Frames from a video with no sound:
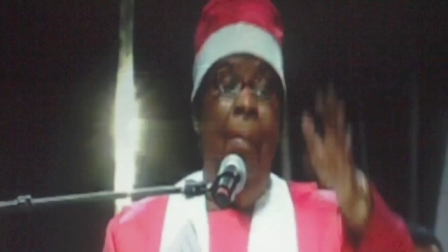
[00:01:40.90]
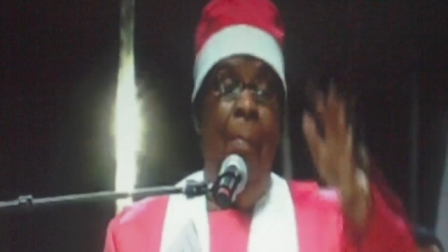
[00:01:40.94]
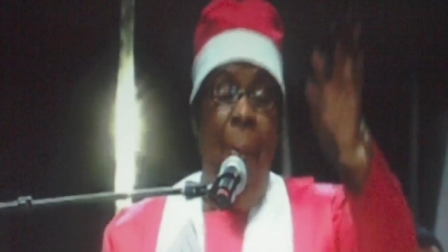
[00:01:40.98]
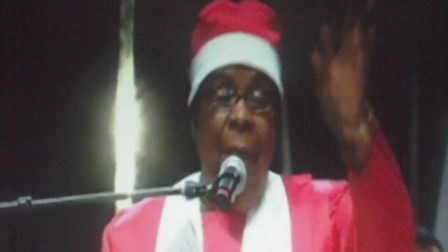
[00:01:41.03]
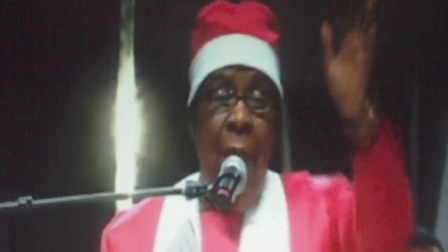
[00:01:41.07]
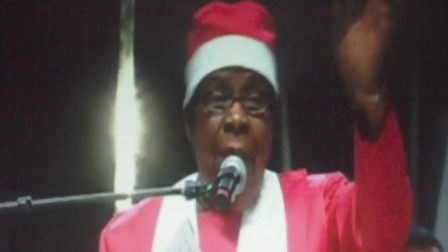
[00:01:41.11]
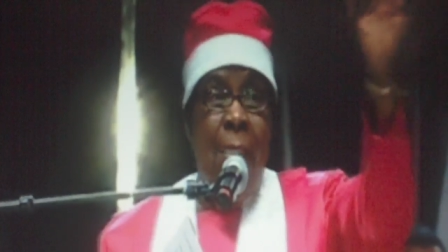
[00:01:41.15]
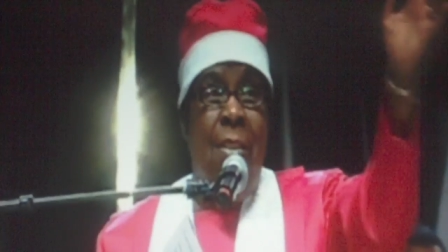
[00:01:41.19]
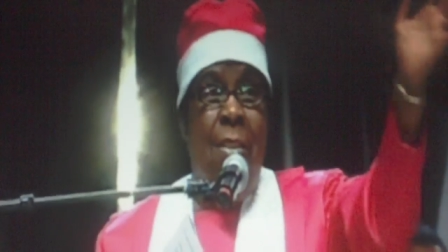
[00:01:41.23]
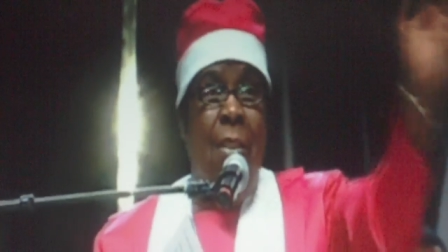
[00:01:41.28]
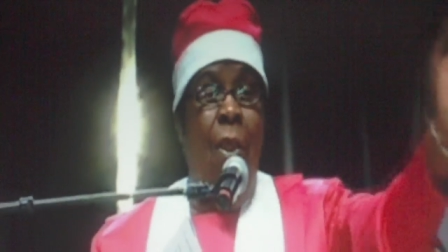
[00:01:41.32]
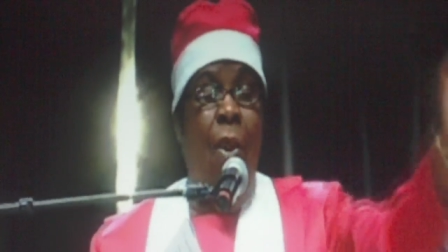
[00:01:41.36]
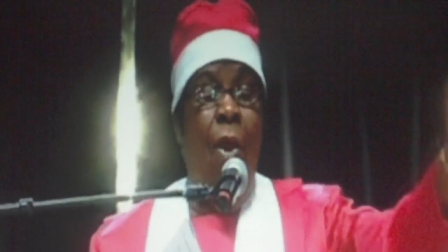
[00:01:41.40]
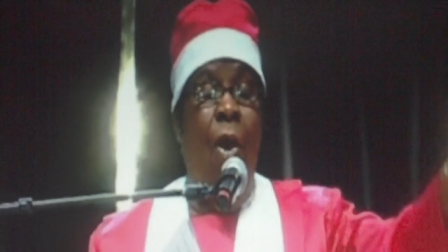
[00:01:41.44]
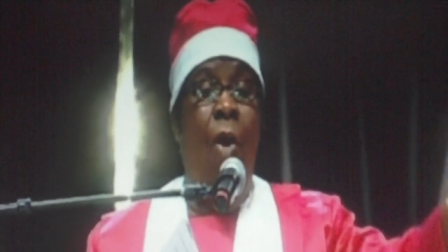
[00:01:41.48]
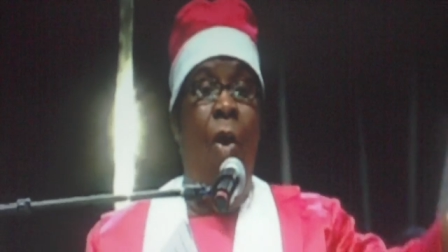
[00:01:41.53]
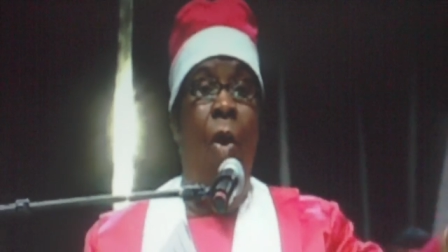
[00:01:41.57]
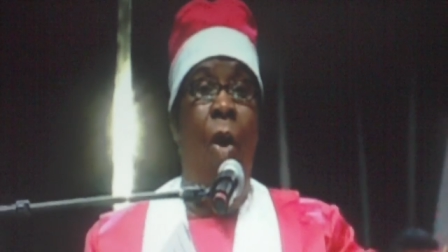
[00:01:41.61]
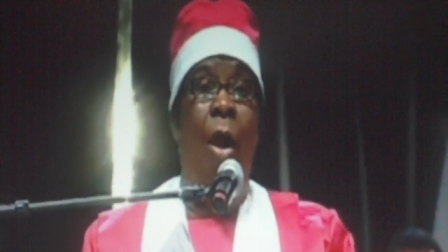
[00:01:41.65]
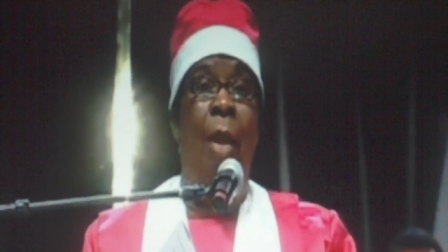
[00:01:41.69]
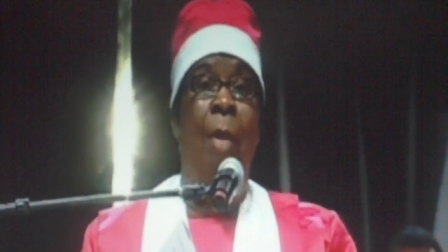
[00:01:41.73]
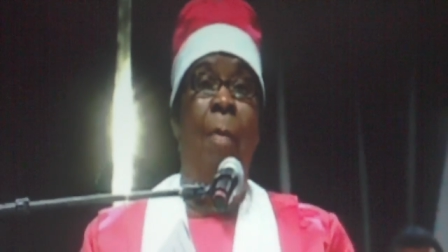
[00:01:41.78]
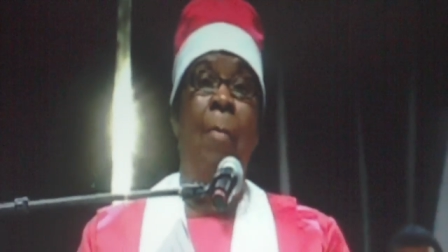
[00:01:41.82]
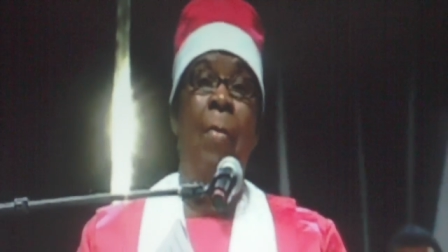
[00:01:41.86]
bless the
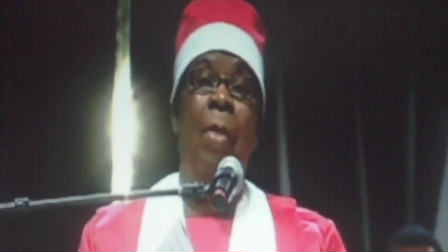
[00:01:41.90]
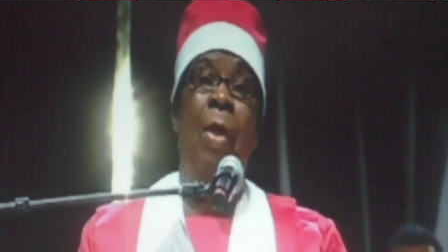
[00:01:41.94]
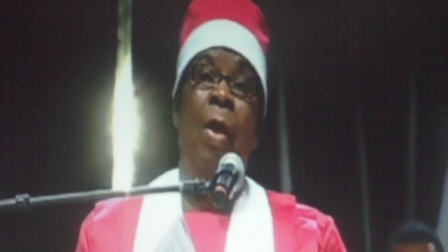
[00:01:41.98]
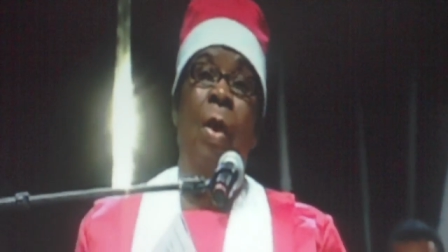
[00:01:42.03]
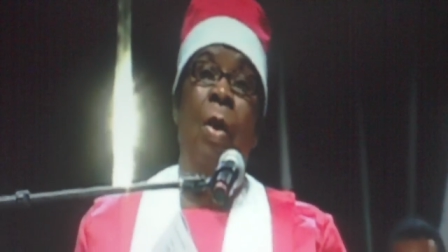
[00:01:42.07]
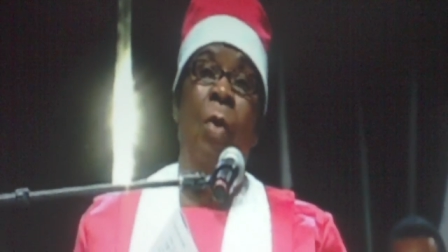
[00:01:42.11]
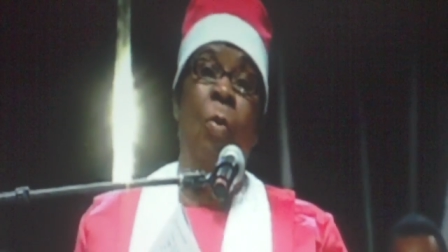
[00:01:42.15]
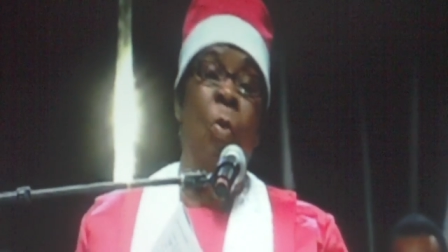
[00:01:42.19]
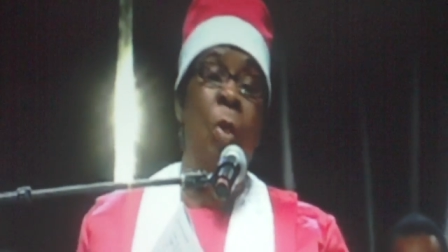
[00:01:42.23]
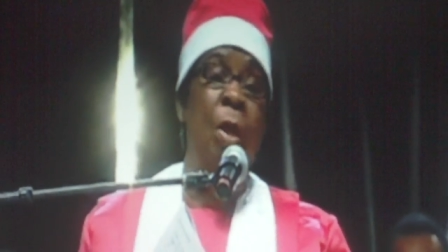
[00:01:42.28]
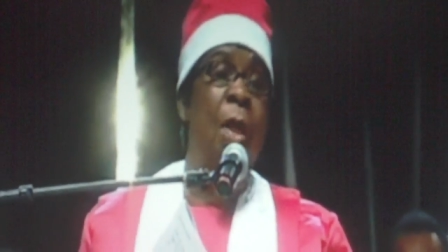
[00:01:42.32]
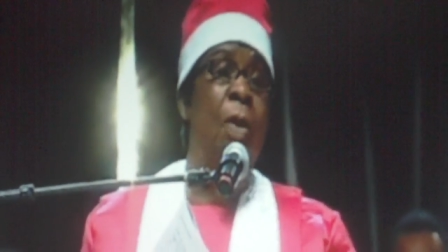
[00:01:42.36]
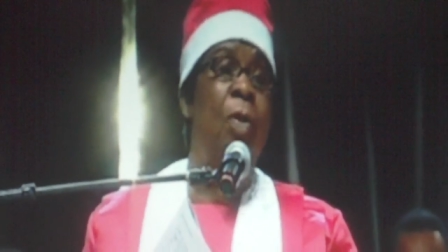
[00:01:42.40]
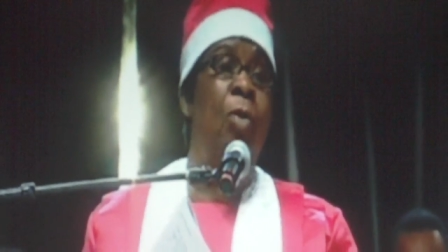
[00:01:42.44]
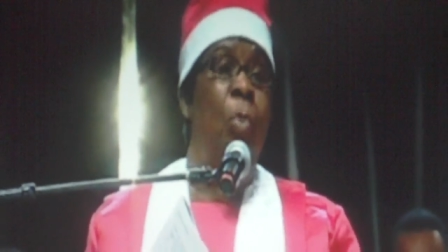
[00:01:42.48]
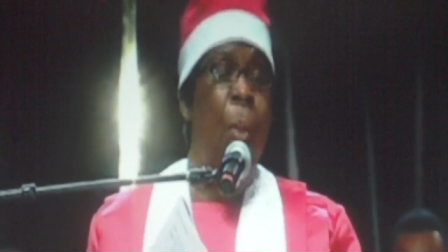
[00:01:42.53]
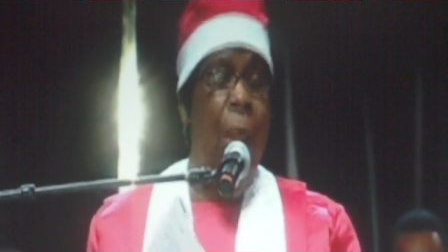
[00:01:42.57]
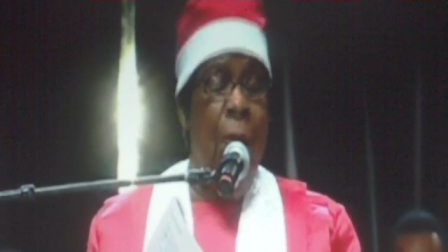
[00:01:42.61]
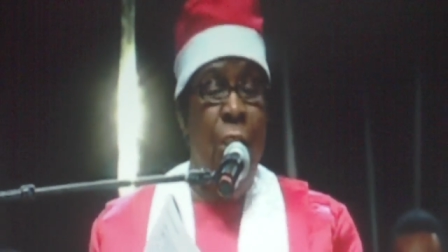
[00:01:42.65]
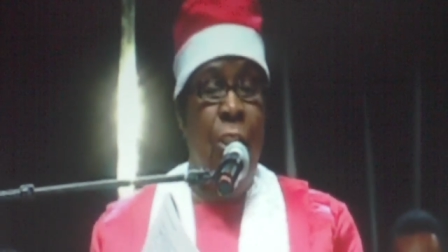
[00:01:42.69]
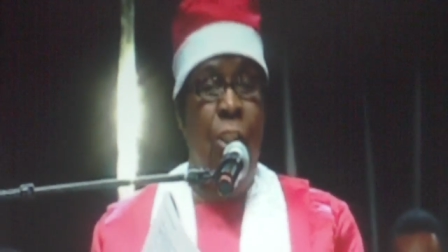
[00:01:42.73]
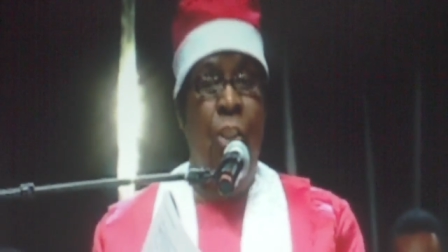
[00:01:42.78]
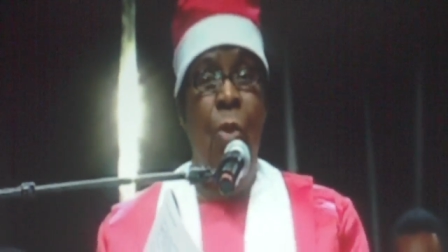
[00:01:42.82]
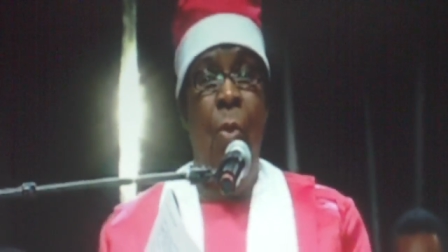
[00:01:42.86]
Lord. We
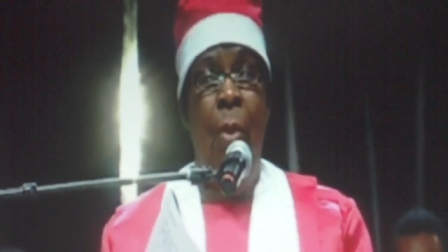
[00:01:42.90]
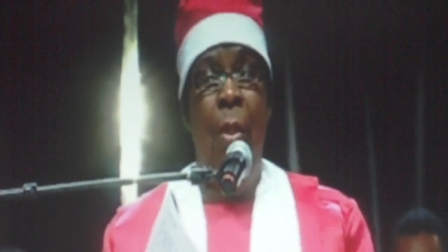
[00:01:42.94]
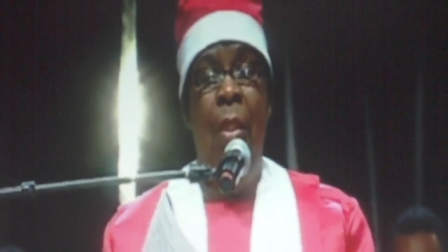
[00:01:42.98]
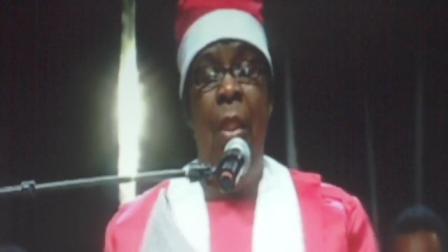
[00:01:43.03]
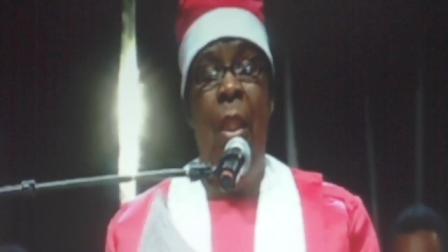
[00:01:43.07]
greet you in